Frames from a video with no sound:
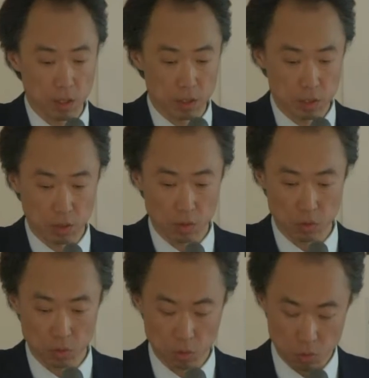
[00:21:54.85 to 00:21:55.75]
Now,
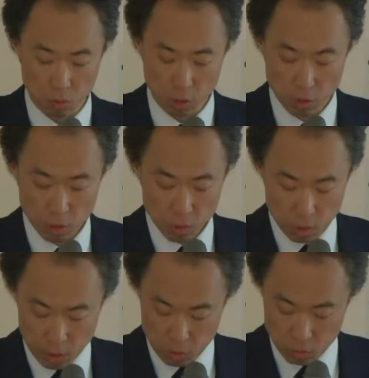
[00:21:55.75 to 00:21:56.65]
let me
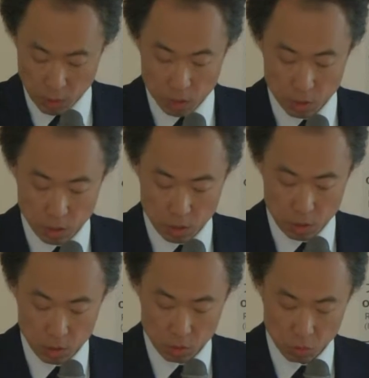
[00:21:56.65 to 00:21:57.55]

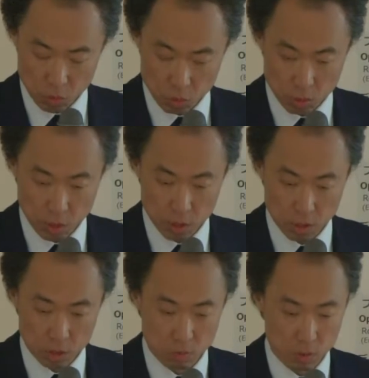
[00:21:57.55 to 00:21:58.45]
talk about what
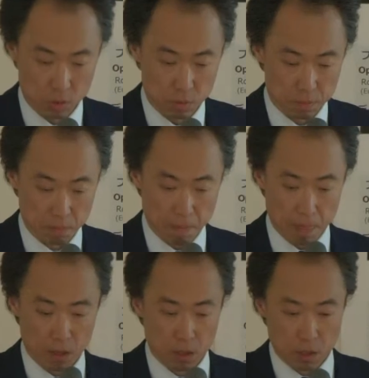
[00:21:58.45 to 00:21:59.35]
JST thinks
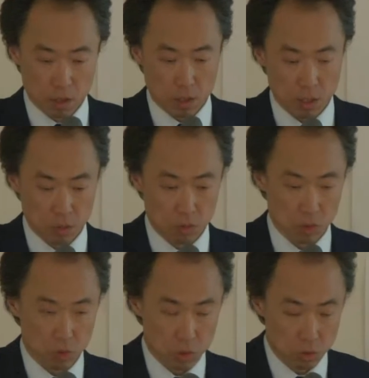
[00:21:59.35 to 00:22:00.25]
as other
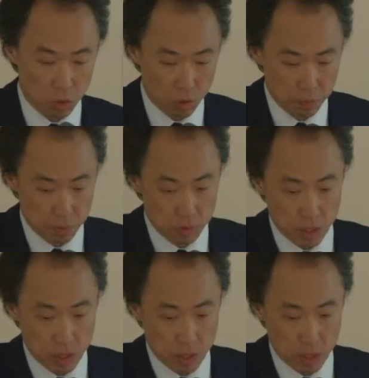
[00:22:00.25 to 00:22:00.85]
initiatives.